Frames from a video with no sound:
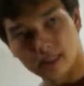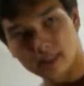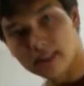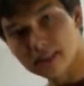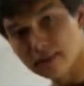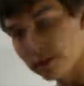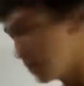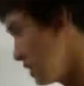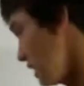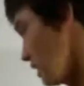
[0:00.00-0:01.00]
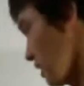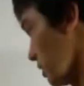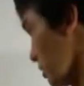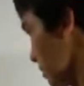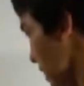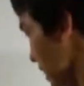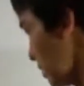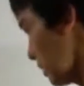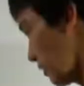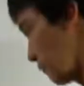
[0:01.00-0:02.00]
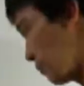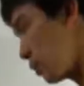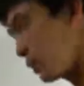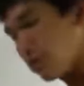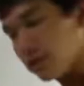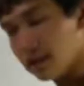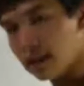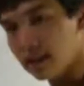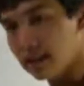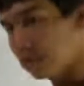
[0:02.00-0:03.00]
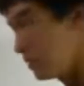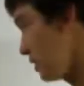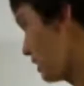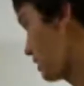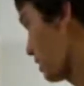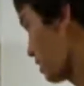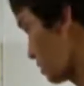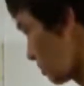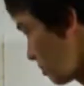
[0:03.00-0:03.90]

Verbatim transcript: This involves T cells, and here we have four different types of T cells